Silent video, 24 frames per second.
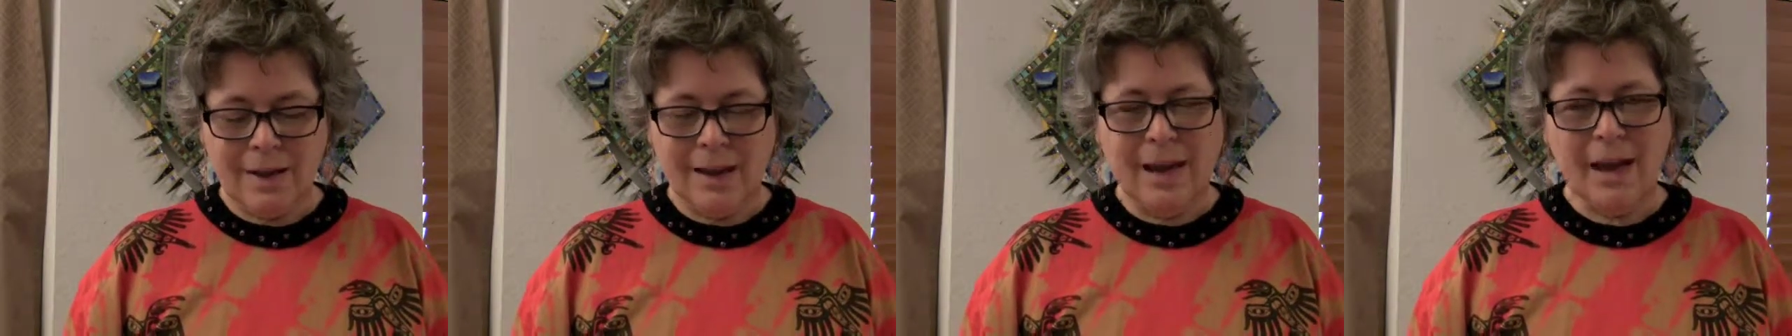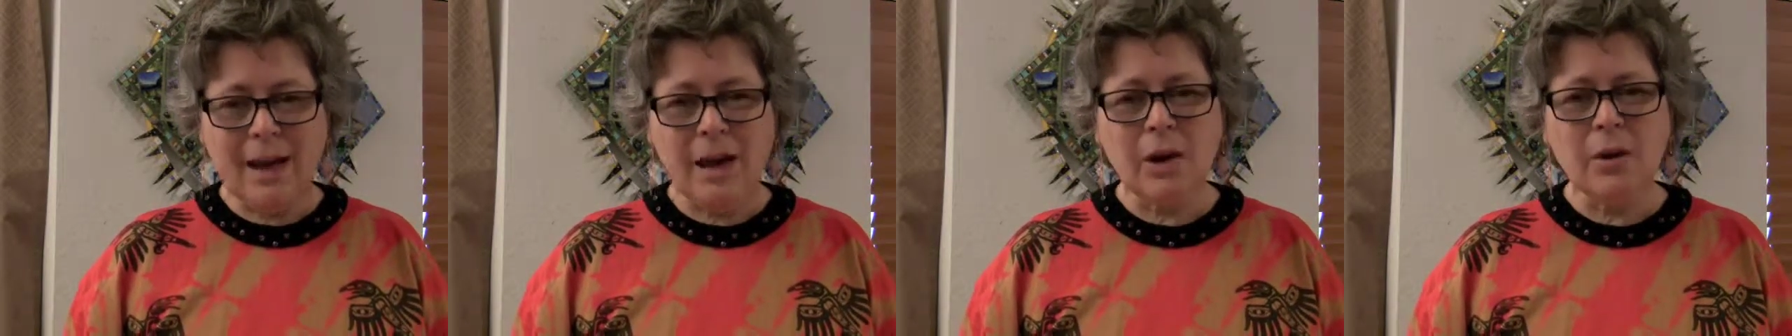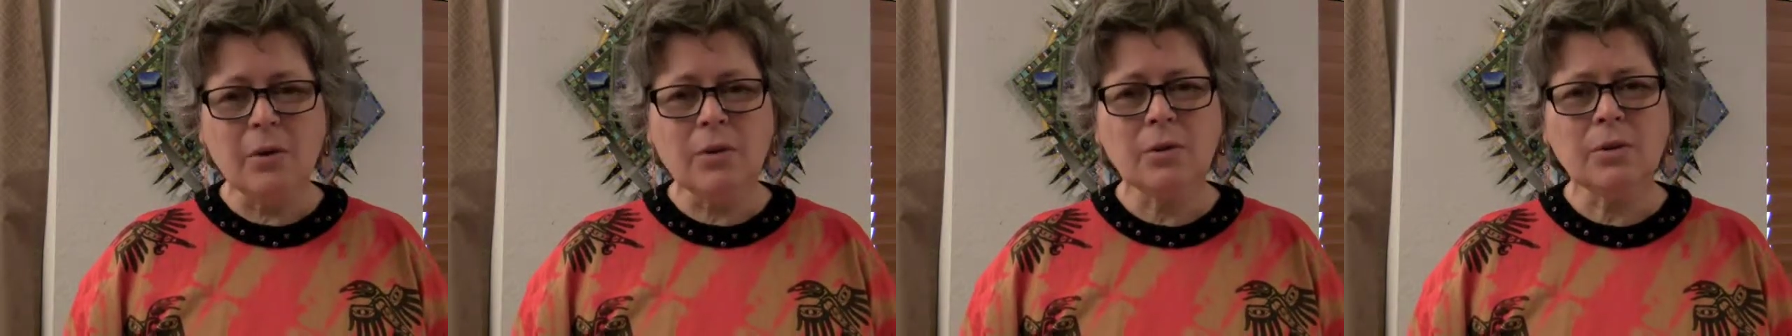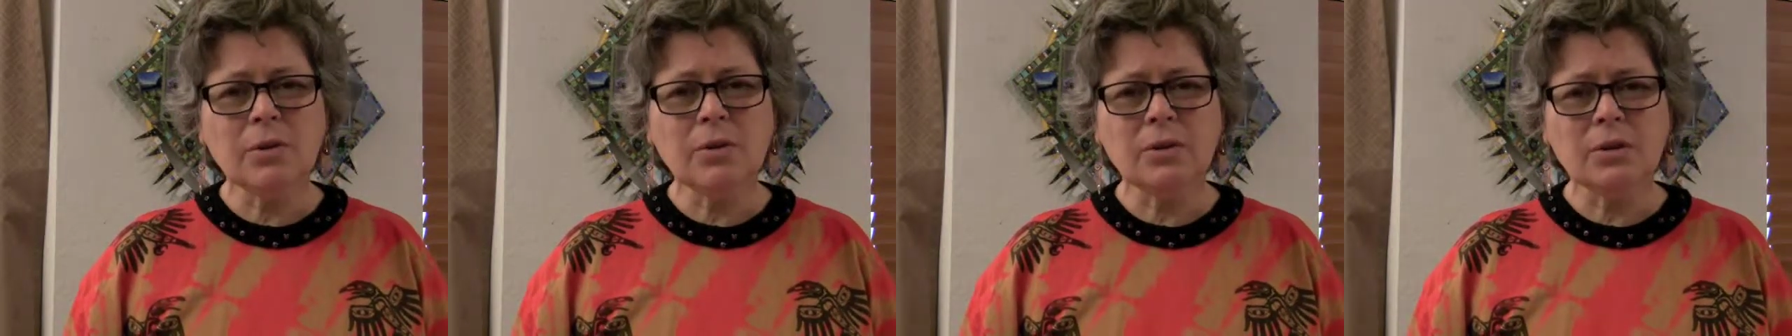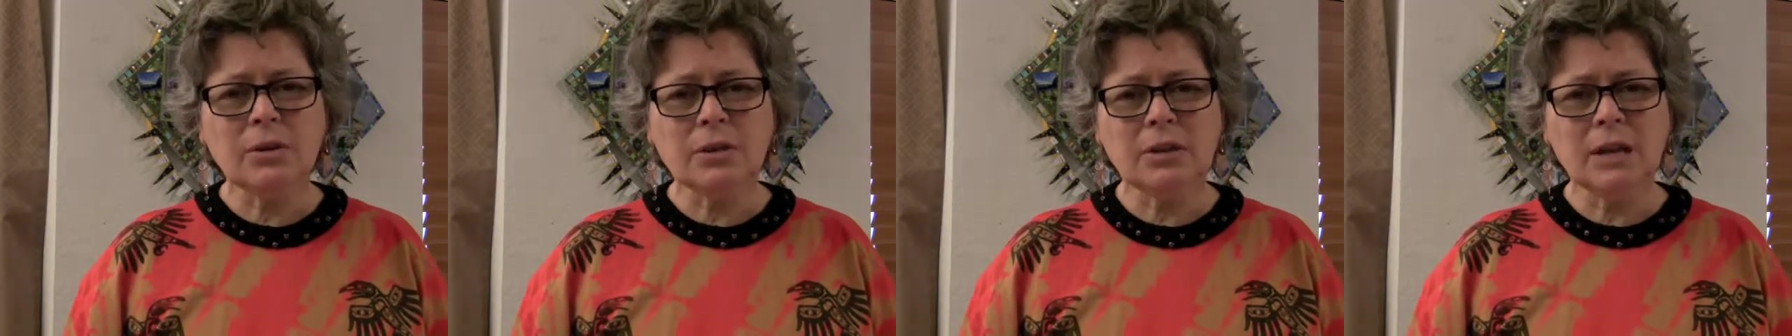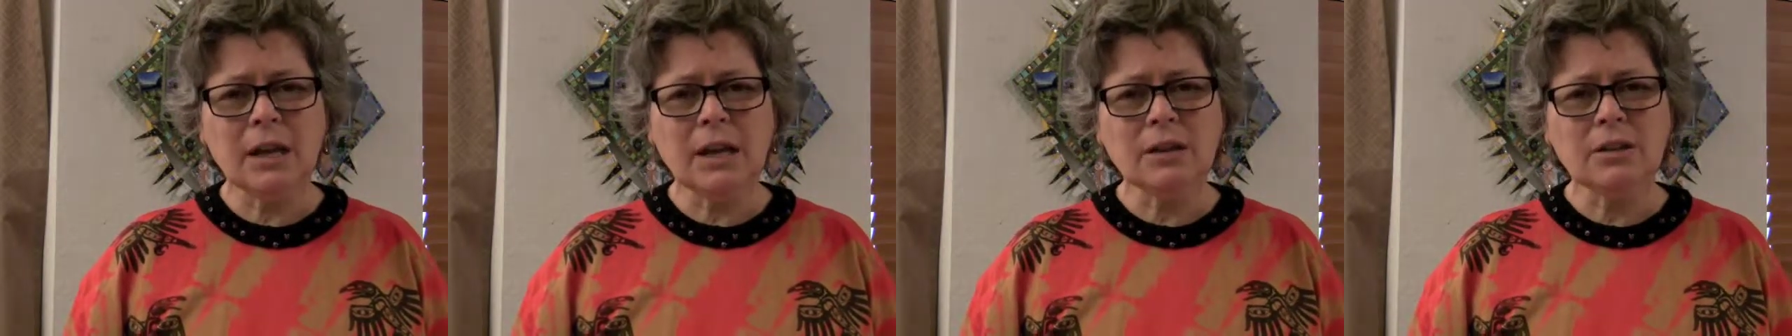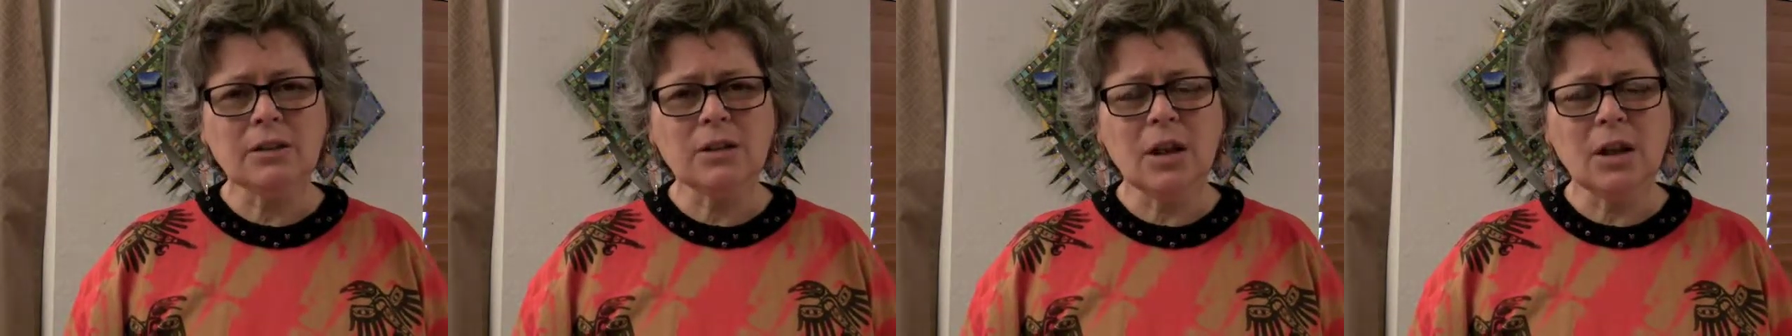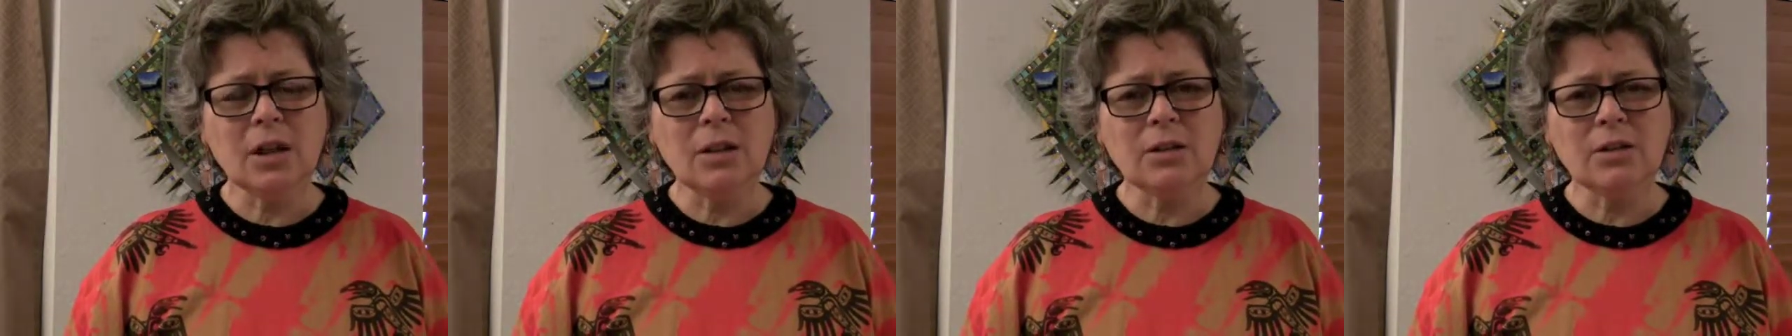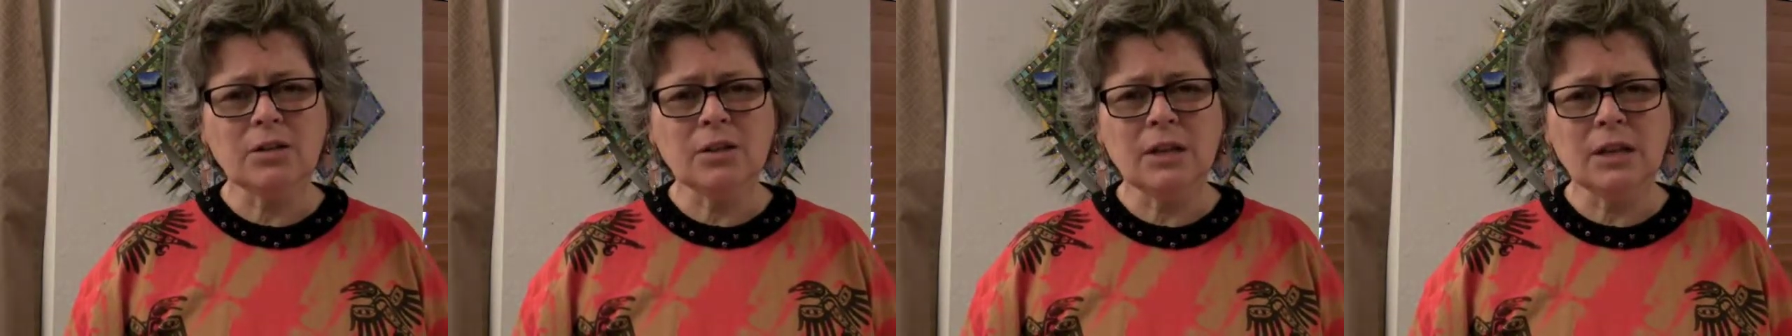How could
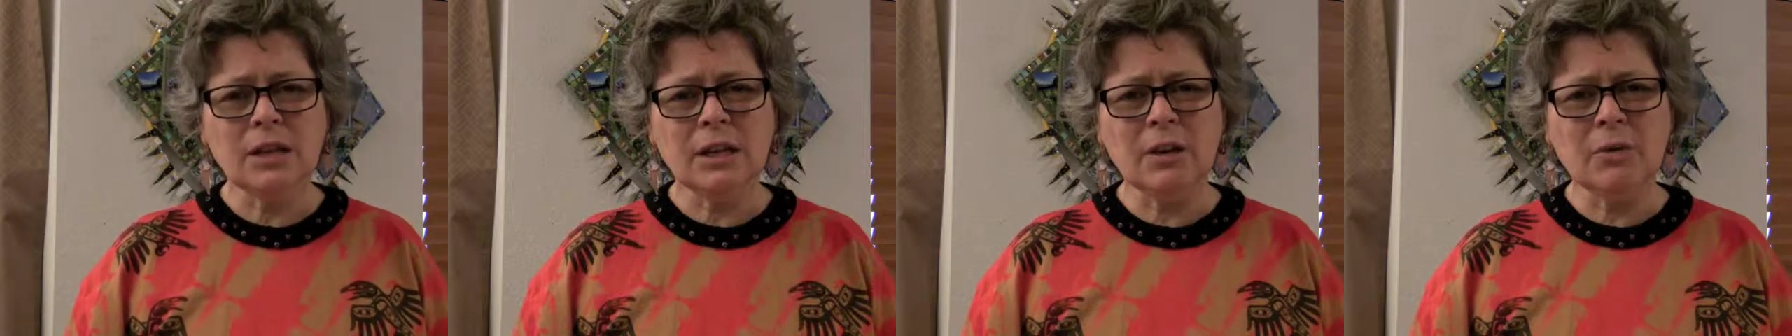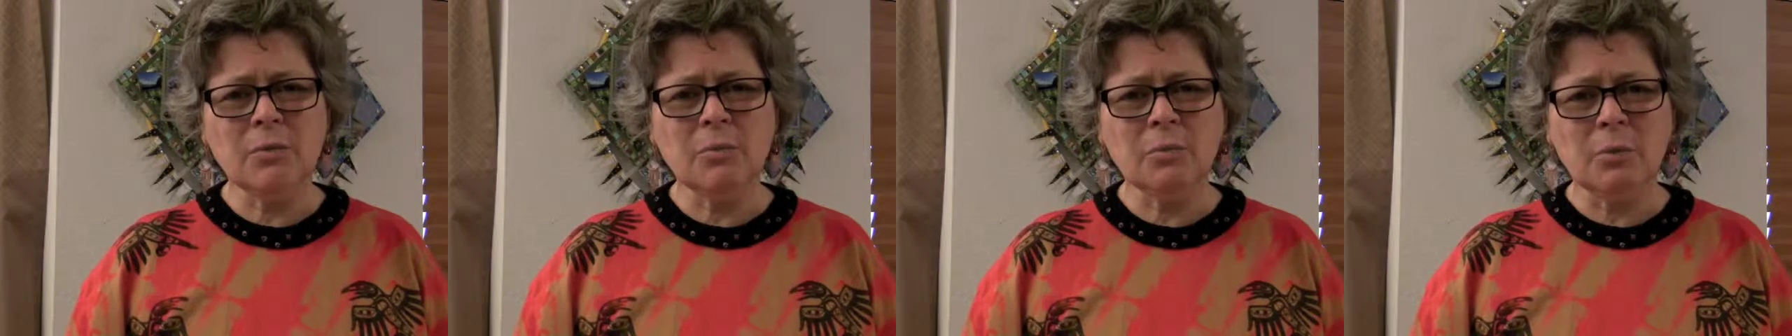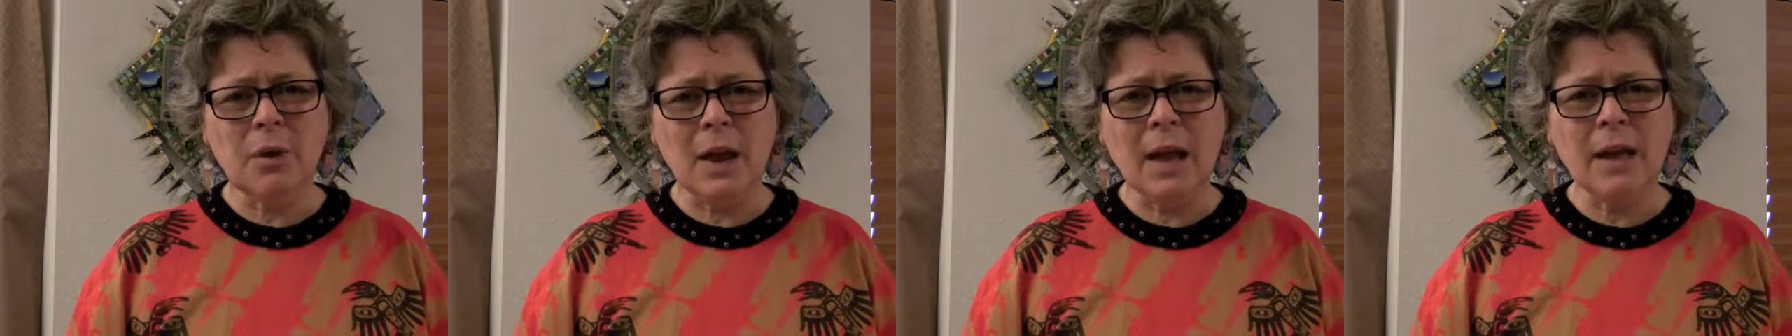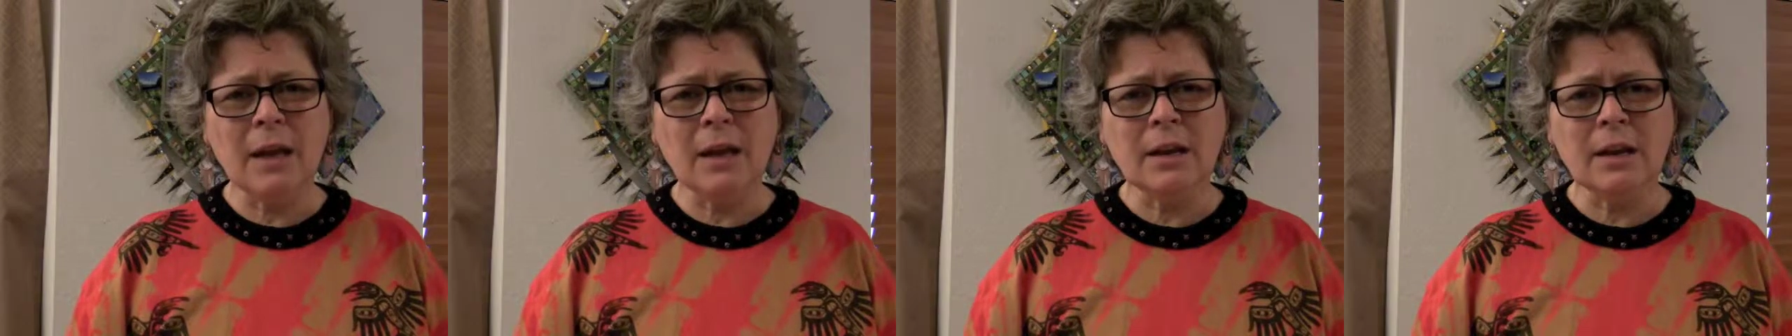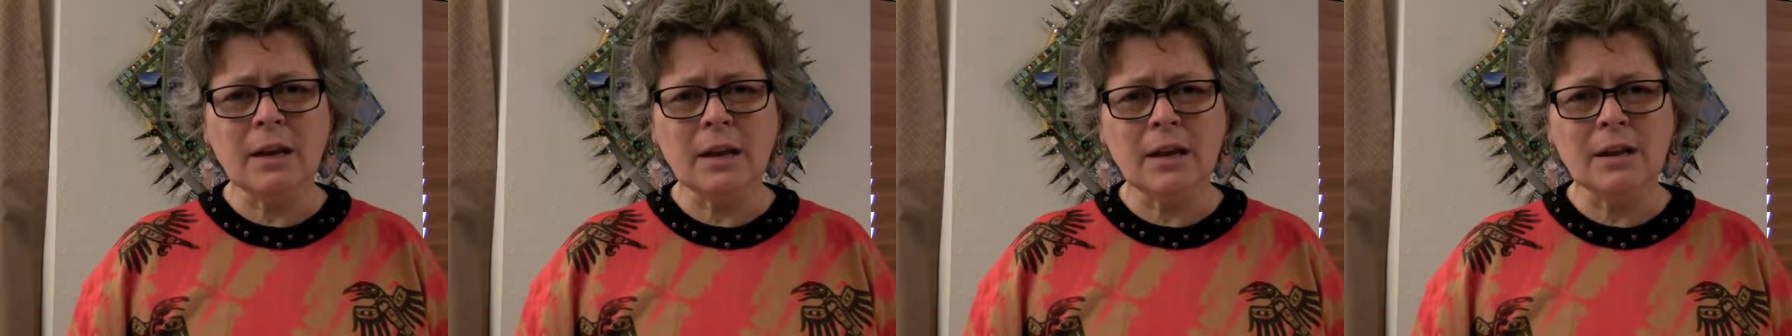technology get right